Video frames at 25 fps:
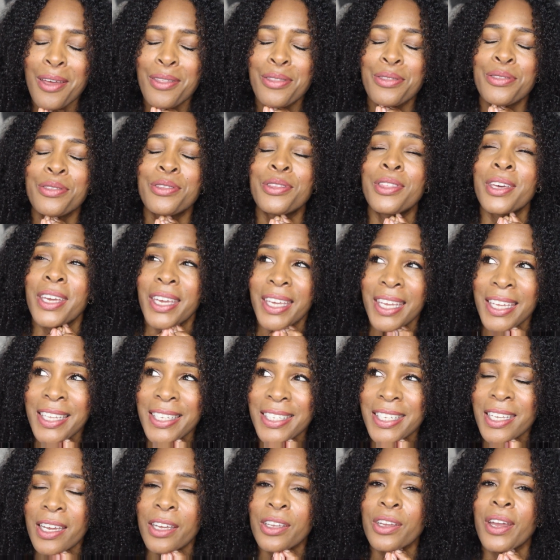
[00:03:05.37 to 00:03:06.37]
the
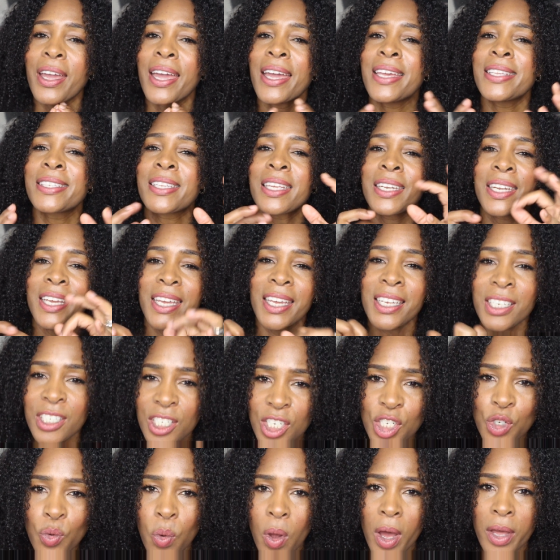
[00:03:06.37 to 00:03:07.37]
easier your hair is going to
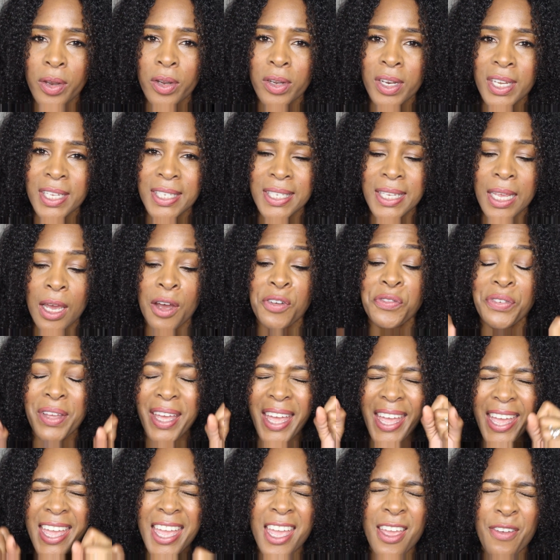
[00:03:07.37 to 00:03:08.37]
intertwine on itself,
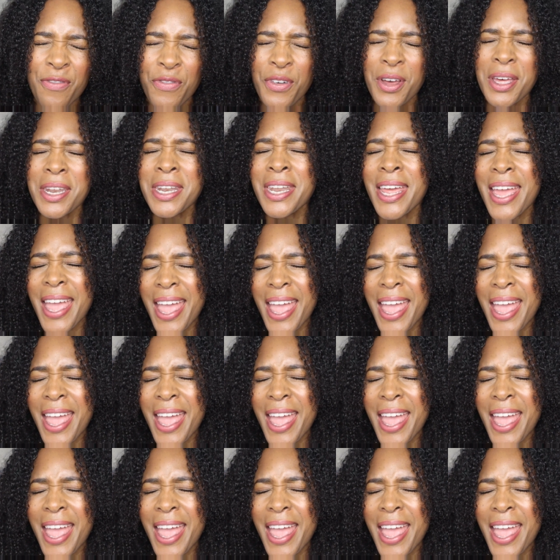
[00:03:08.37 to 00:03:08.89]
even